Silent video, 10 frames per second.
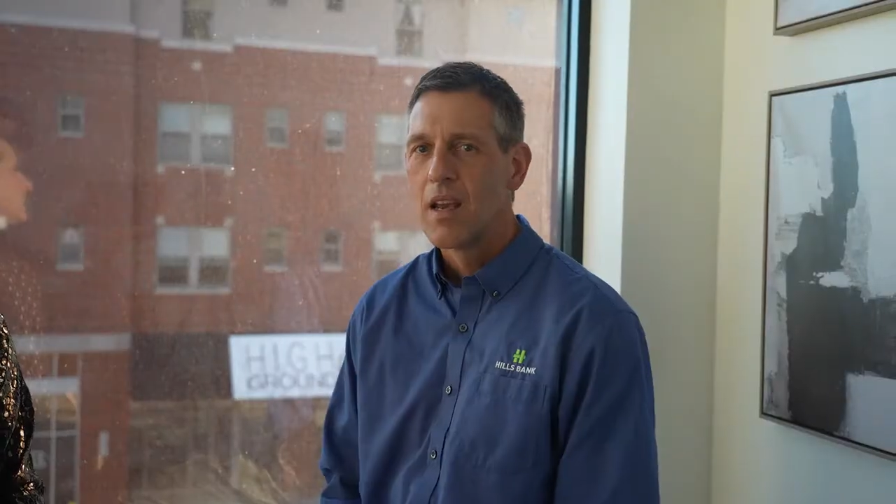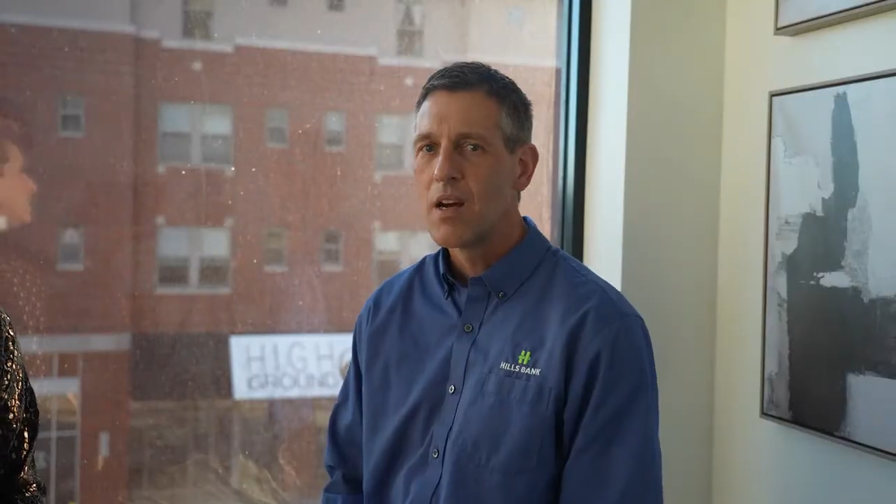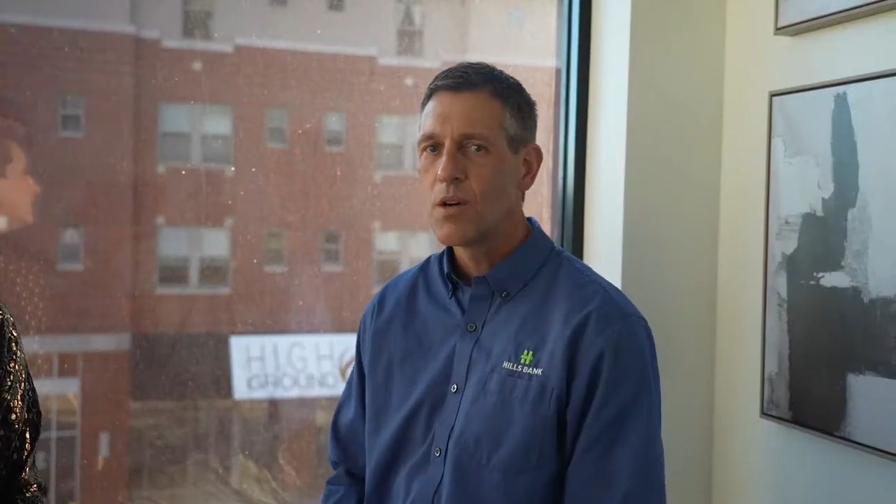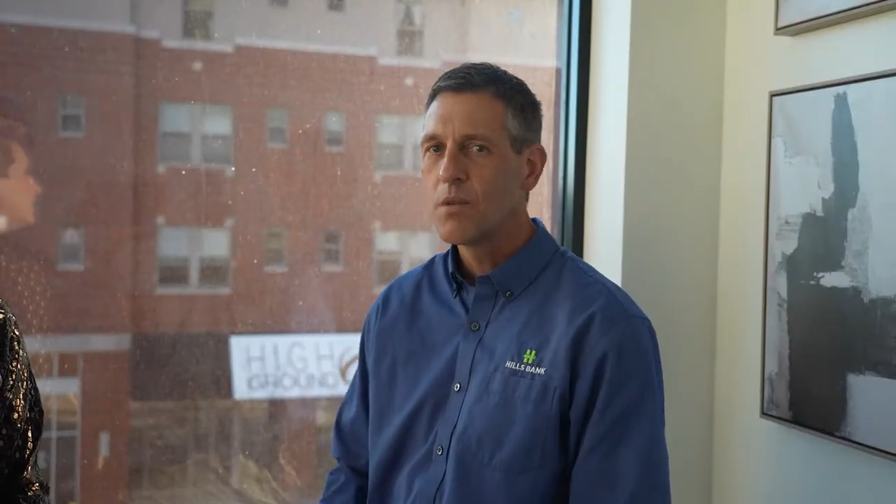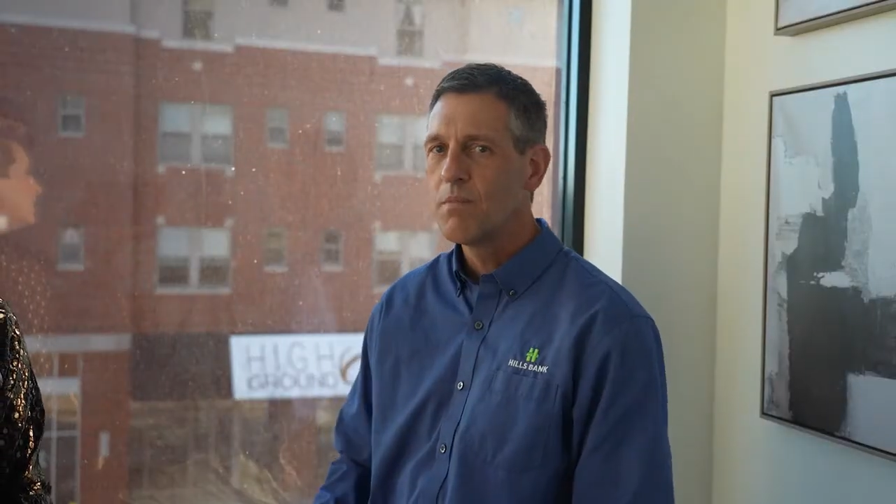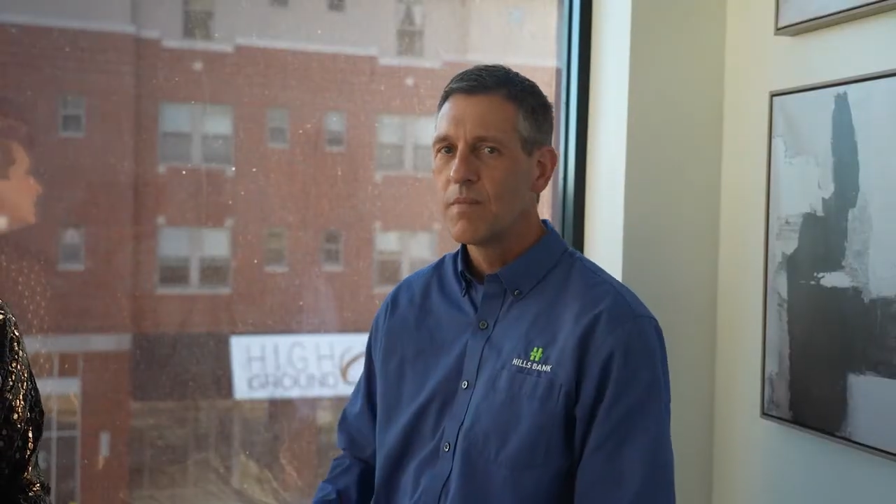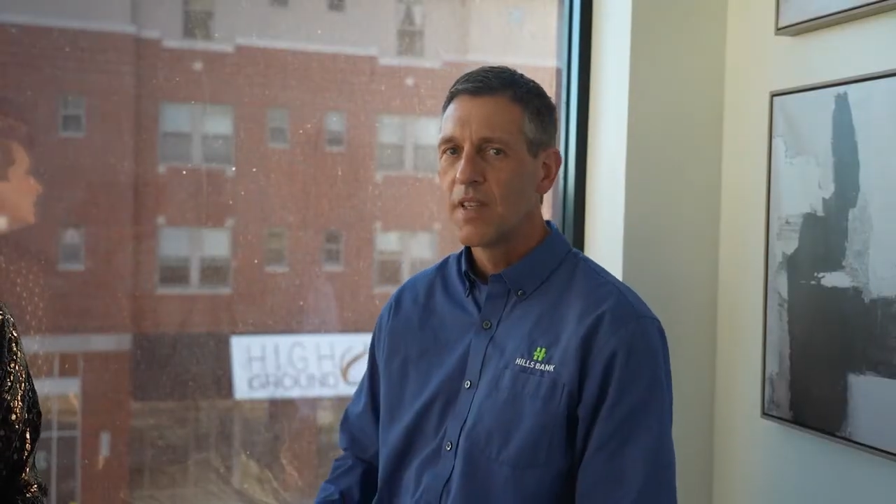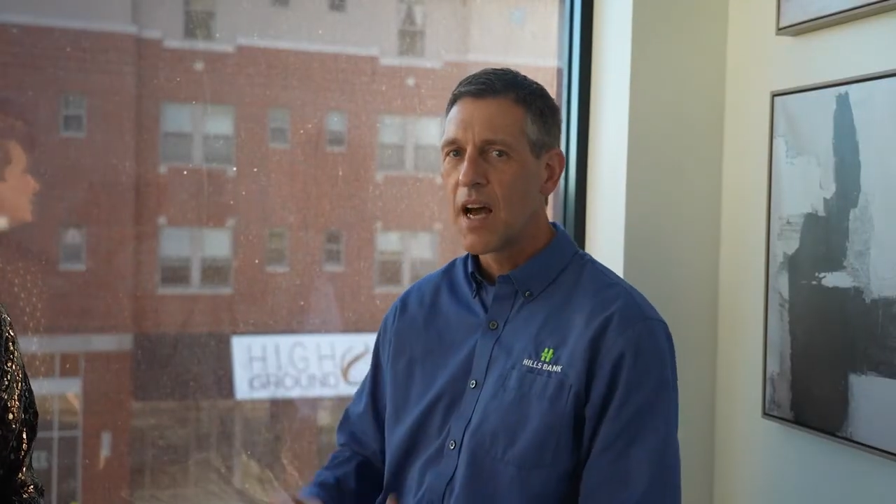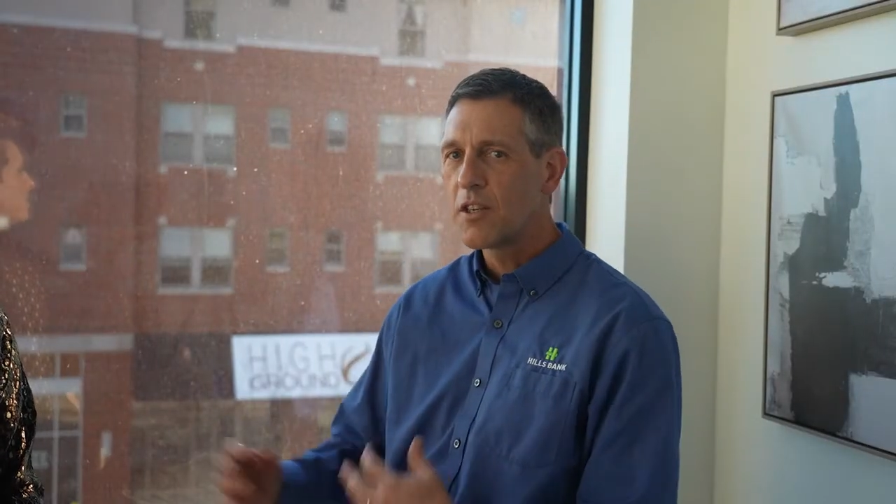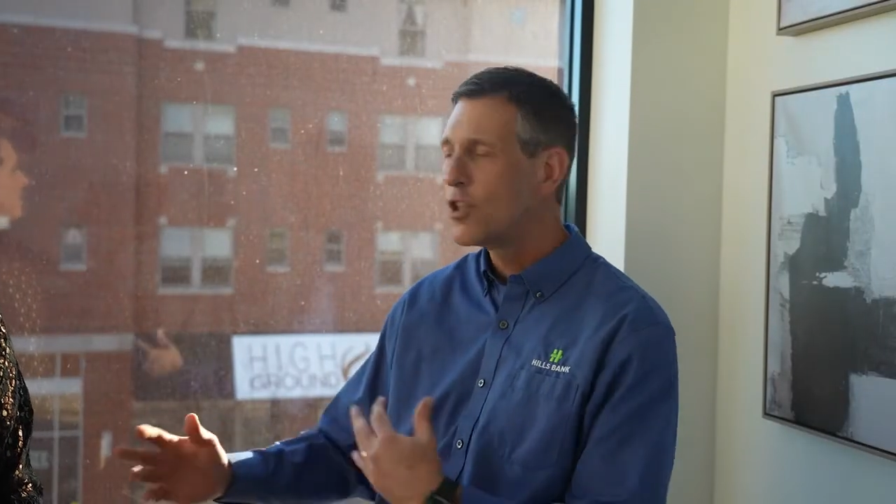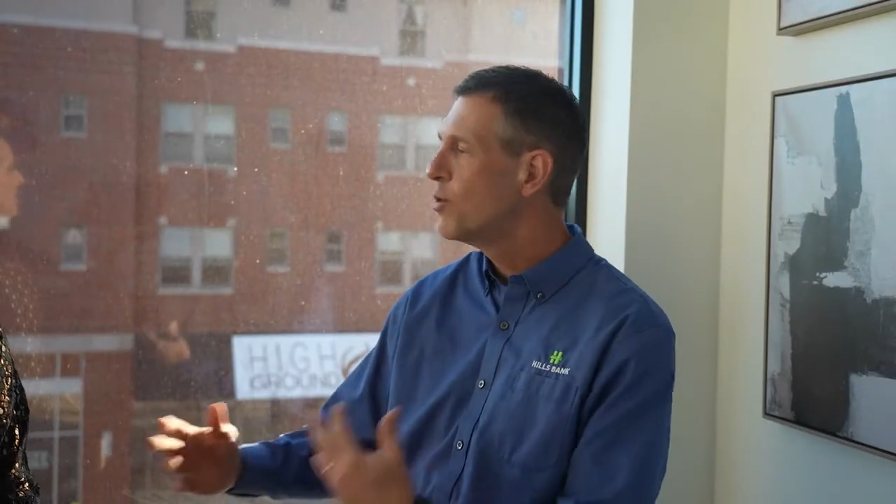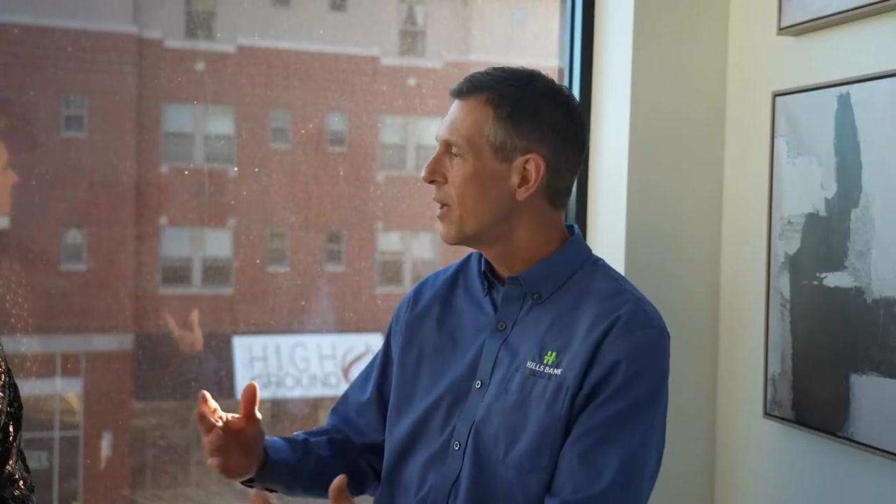You know, not too